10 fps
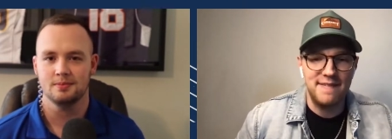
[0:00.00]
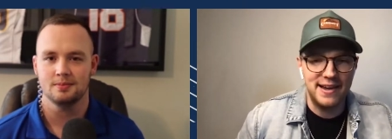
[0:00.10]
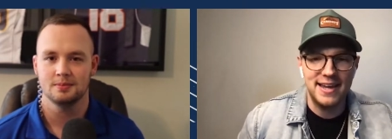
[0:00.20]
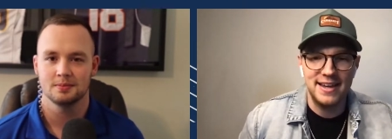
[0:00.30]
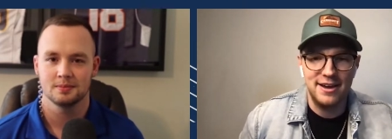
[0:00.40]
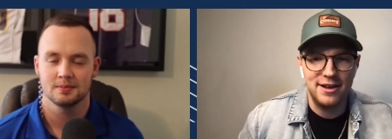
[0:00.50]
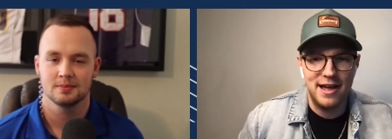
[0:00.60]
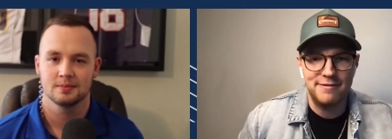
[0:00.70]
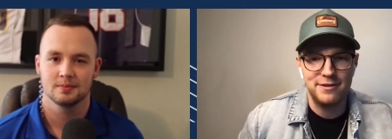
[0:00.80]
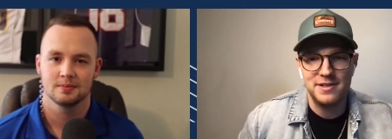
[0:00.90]
Speaker 1: if I get cut
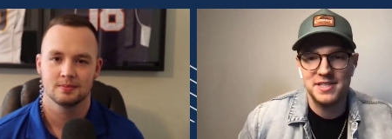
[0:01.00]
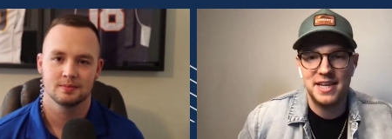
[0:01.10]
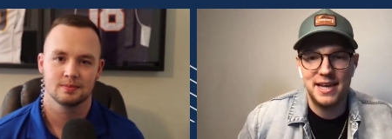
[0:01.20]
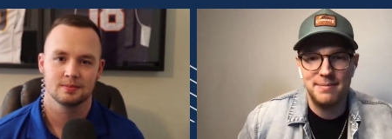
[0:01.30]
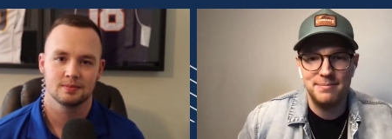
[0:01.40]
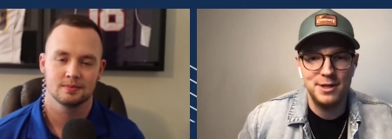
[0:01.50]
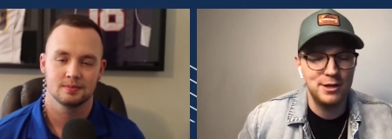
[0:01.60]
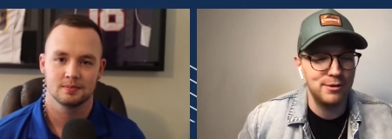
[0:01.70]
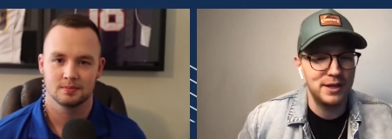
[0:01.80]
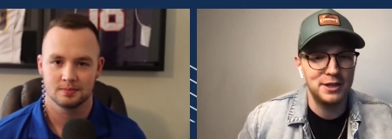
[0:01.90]
after this game, you
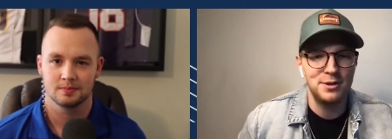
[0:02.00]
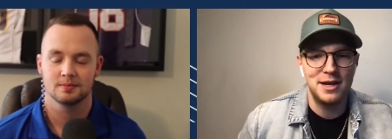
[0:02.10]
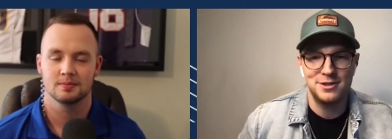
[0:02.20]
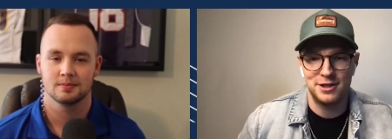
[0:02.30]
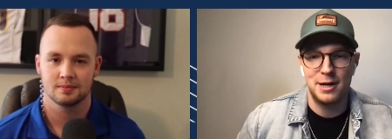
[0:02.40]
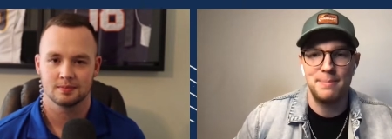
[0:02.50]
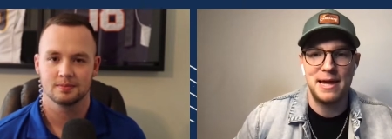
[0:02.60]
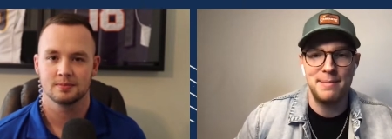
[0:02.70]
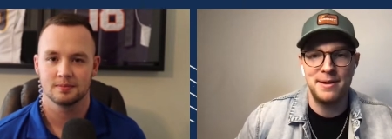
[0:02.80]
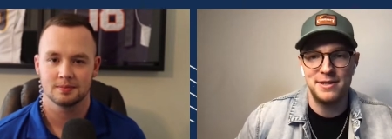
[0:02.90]
know, like, you guys are going to
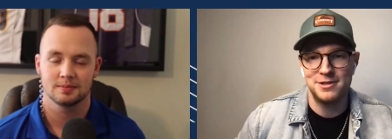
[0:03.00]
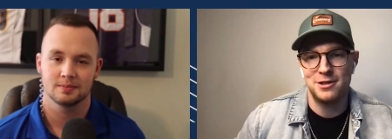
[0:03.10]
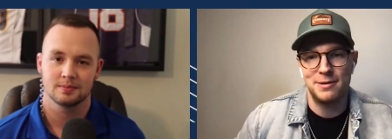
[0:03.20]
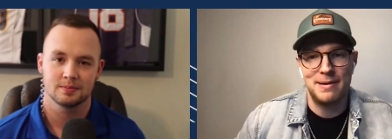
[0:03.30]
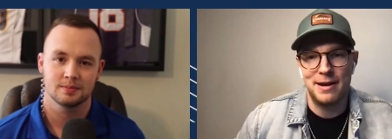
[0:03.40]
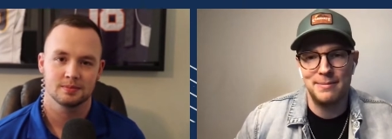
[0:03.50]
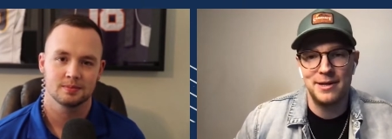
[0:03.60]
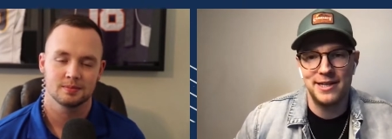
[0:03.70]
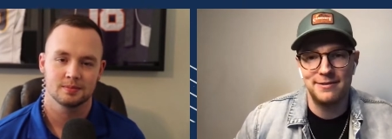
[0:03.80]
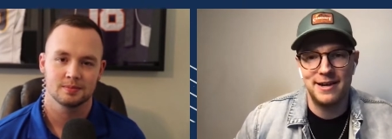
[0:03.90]
pay me a certain amount of
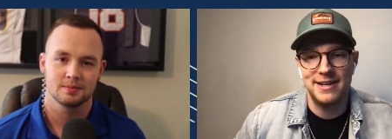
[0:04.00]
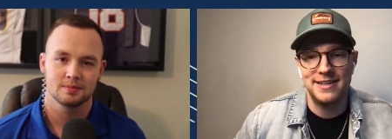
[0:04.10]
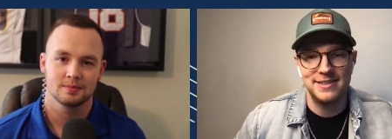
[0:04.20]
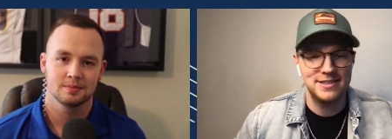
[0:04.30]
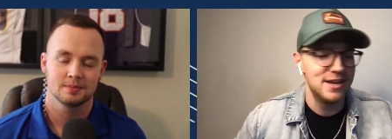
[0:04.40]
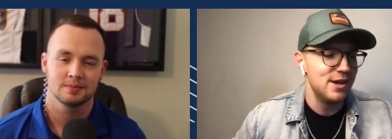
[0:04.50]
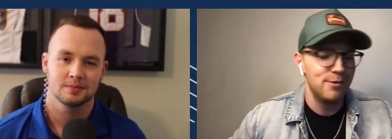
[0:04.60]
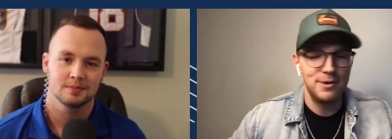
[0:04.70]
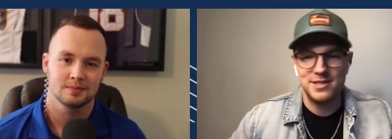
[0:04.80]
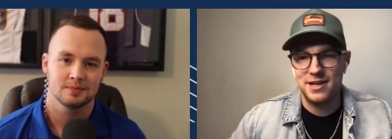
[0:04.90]
money, right? Because
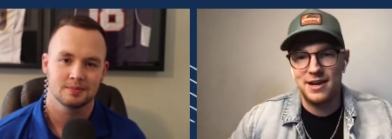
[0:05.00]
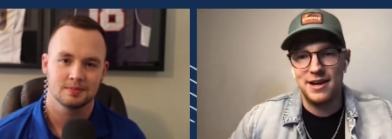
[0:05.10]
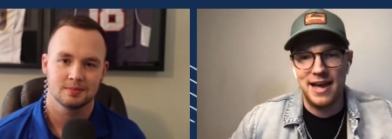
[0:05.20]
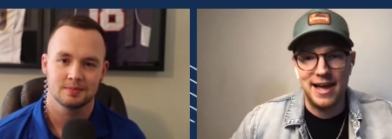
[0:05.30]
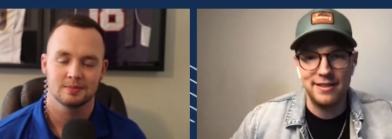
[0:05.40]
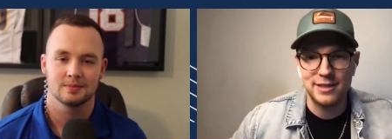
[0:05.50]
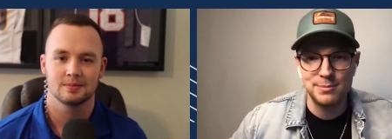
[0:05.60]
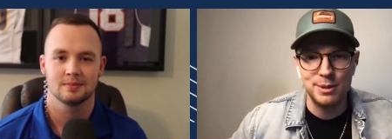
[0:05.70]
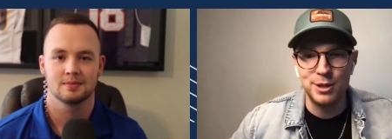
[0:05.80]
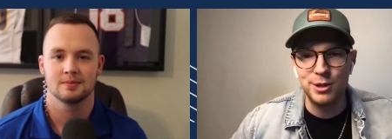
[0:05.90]
we saw Alex
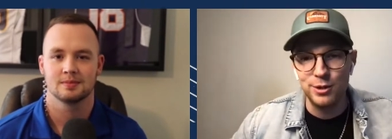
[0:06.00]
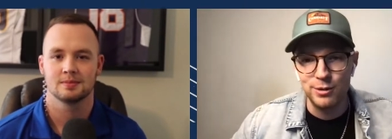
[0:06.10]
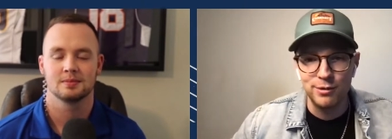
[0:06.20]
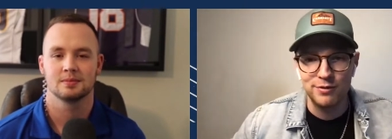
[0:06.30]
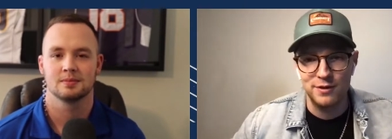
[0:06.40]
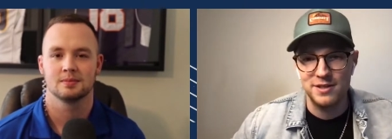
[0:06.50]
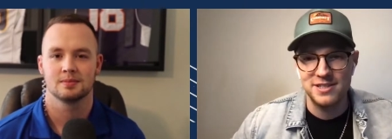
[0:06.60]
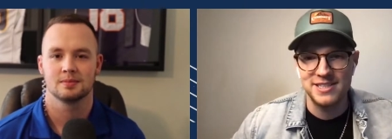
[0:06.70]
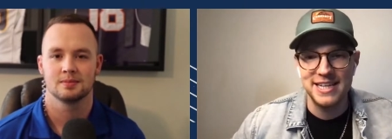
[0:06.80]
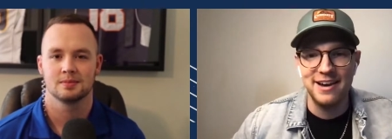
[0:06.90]
McGough for the
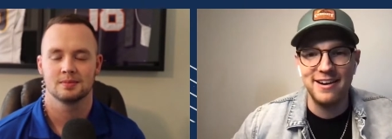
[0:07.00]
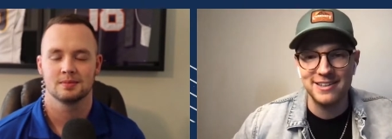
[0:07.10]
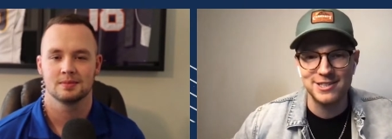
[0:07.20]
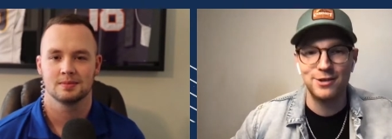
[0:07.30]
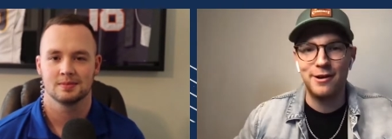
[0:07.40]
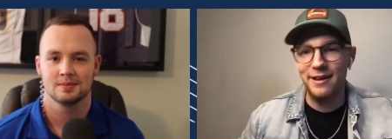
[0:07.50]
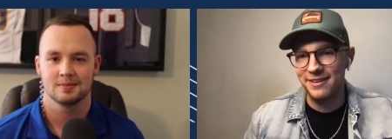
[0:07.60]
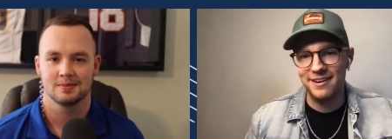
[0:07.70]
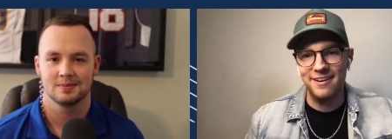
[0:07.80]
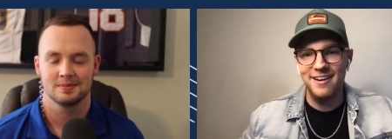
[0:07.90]
Seahawks go out
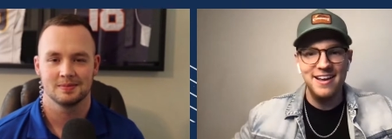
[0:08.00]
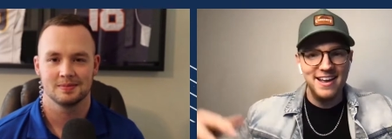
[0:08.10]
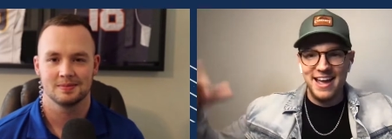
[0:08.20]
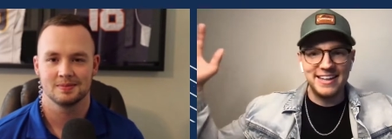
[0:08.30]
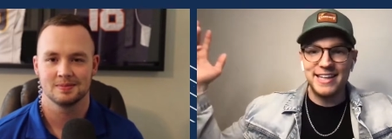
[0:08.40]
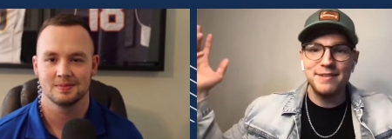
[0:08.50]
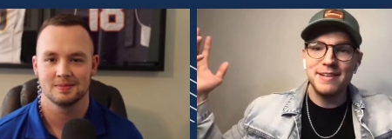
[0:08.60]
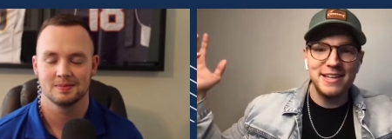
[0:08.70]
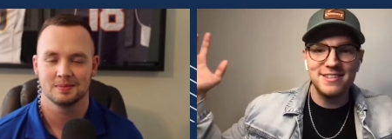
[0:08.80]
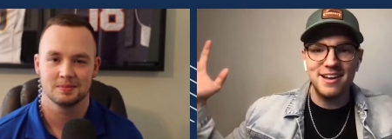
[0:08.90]
there and give it
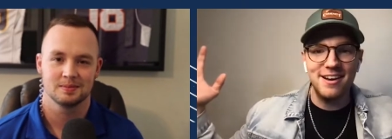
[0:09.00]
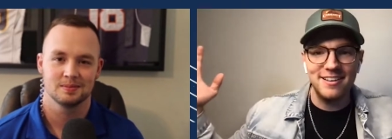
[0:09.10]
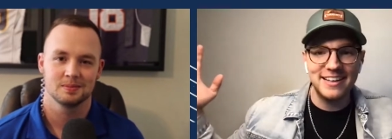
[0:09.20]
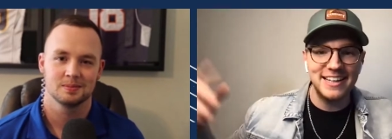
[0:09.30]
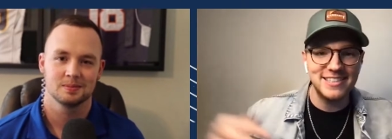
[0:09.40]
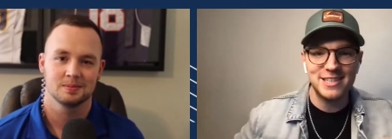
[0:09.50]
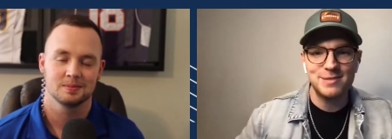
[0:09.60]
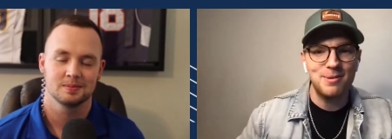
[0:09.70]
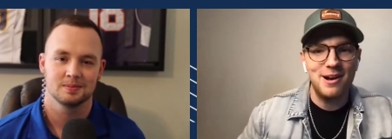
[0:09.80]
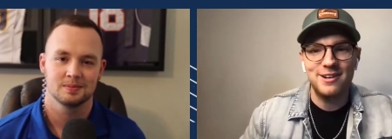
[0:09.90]
his all against this
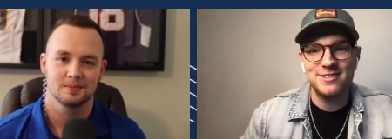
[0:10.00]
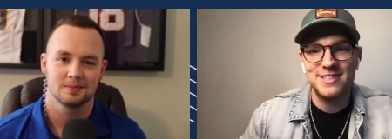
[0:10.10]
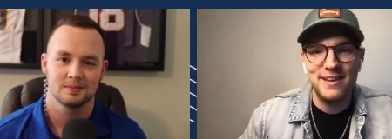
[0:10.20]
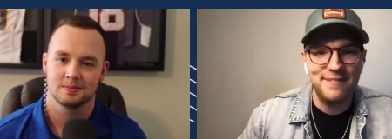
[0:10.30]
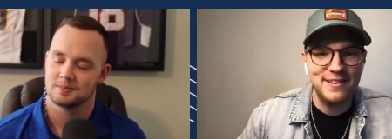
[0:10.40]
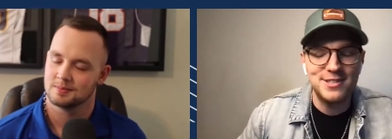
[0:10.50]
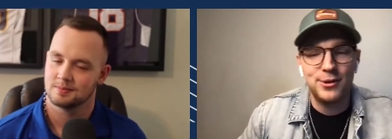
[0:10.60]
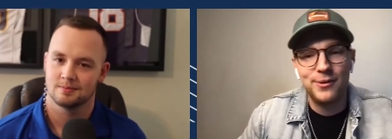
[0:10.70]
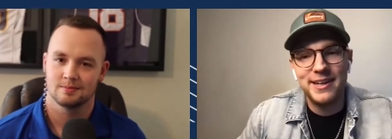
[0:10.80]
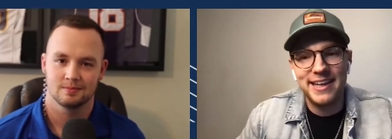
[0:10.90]
Broncos defense,
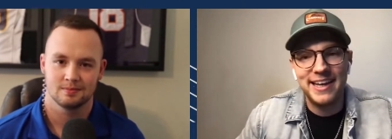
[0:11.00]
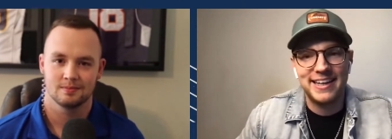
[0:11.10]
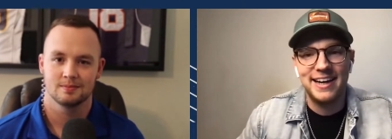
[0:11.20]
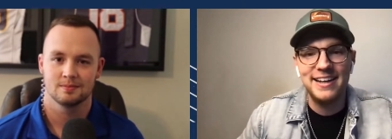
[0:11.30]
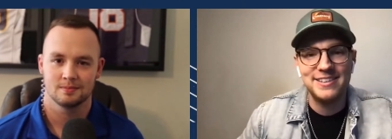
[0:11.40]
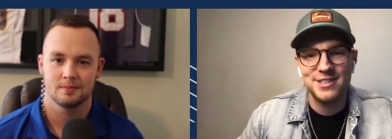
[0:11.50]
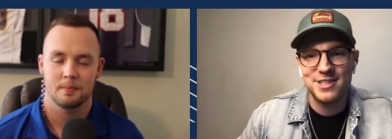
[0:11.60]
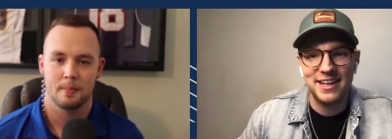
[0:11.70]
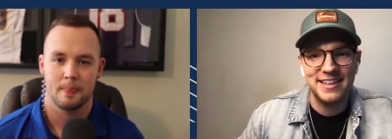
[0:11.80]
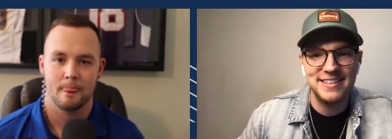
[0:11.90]
only to get cut just
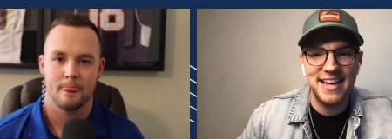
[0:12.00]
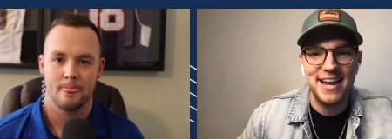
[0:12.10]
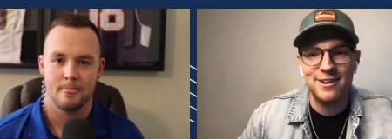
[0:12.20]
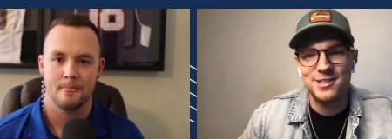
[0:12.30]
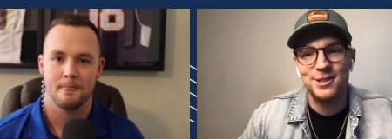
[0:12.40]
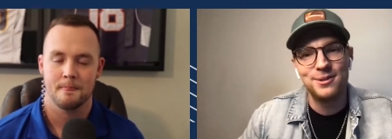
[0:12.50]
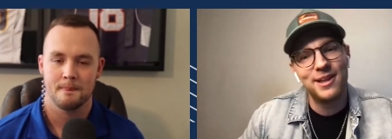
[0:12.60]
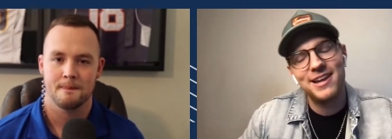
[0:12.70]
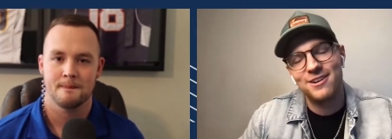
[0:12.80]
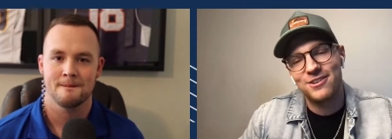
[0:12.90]
like a day or two
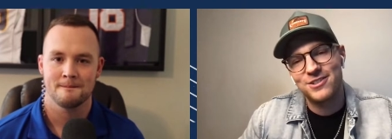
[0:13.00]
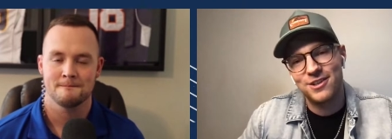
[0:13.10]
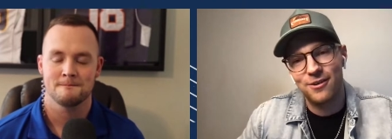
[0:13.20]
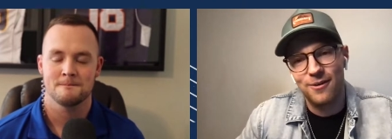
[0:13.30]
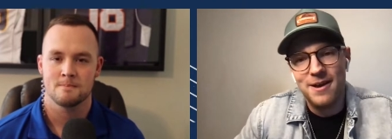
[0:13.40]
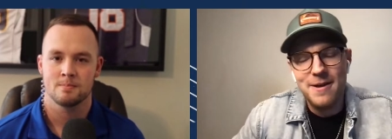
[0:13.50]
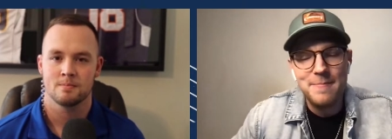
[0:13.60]
later. So